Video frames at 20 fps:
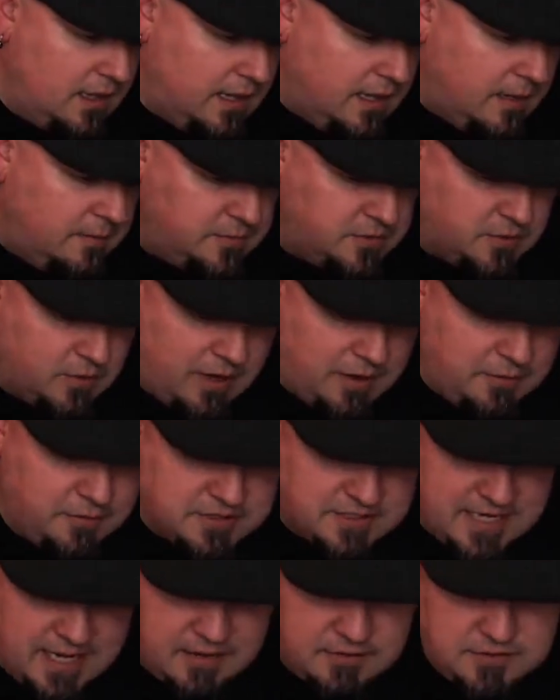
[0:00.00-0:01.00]
So I was
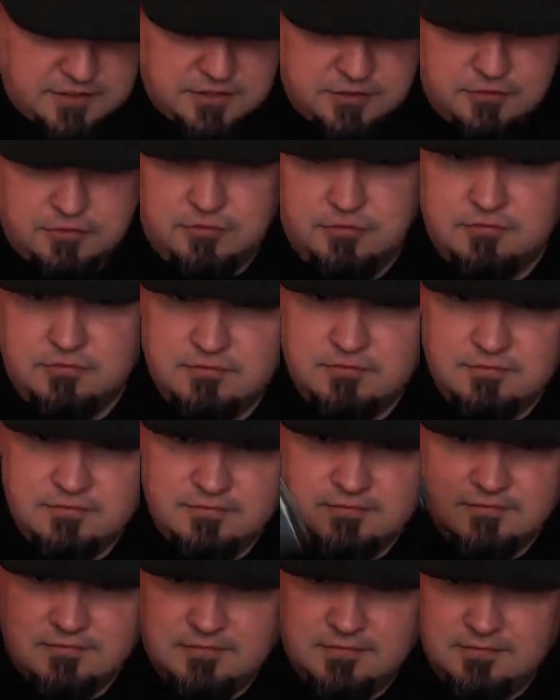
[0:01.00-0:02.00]
down to
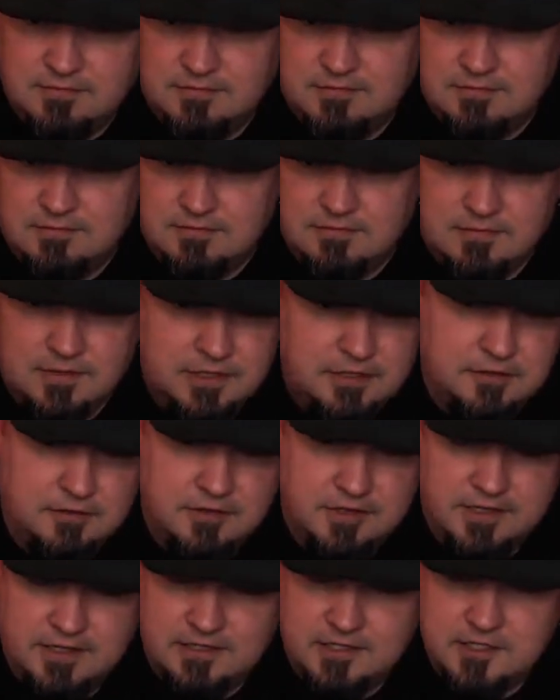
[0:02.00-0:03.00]

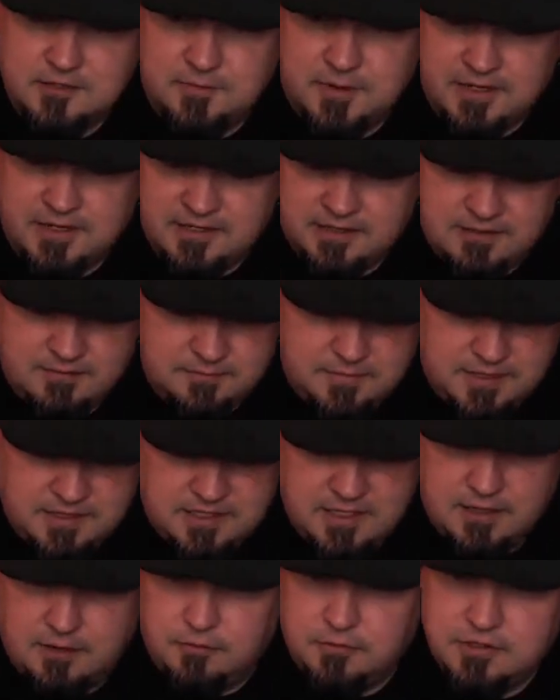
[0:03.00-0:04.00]
literally just my
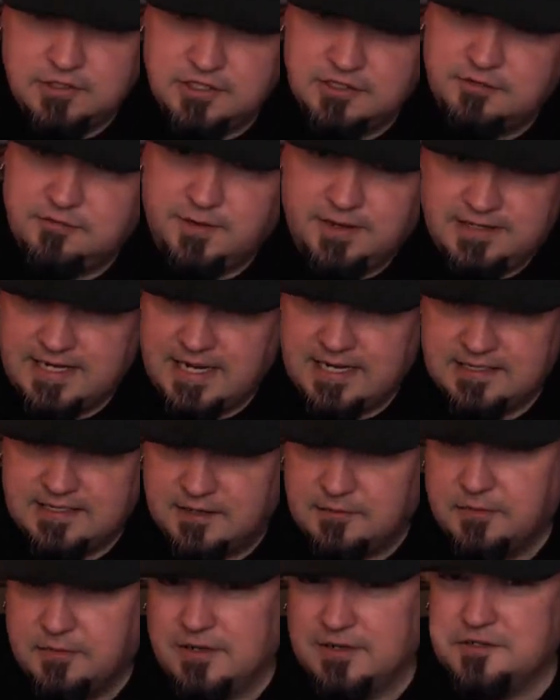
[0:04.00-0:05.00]
Dia, which is
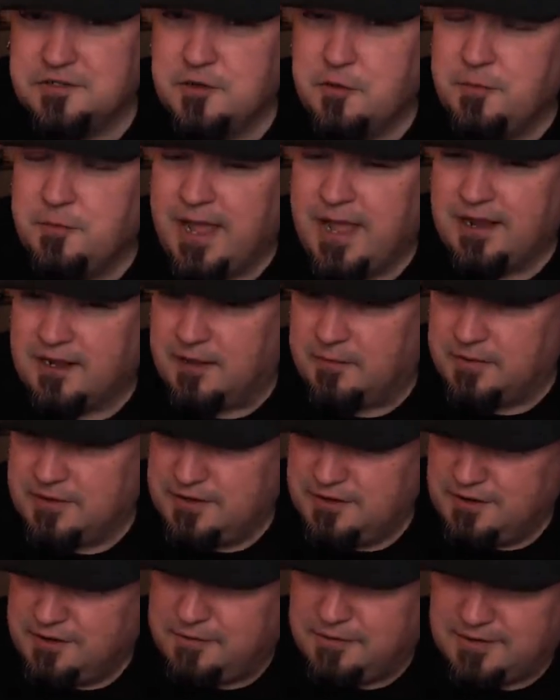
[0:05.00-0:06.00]
fantastic, but there's no backup, and
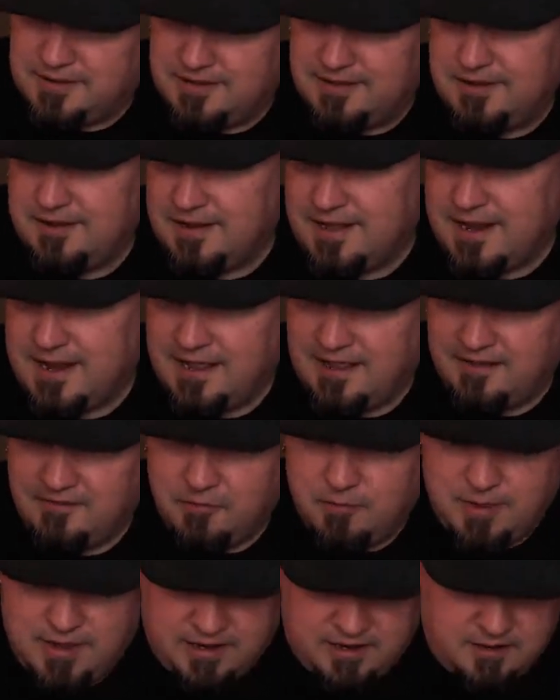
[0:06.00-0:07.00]
you know what? You gotta have a
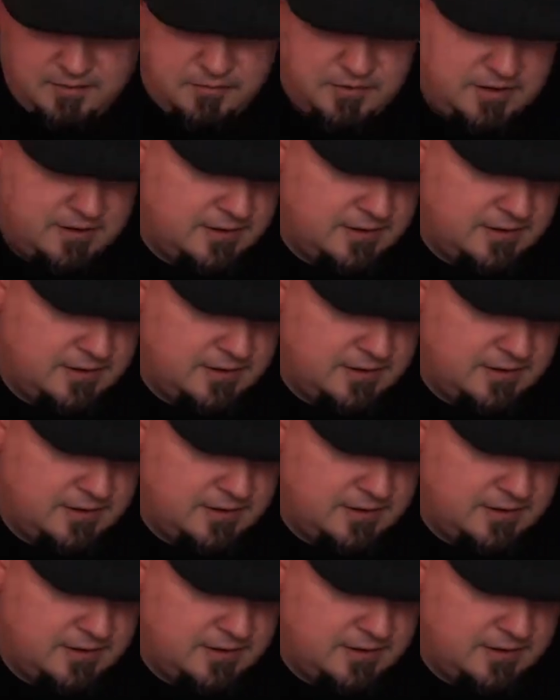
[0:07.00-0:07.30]
backup, right?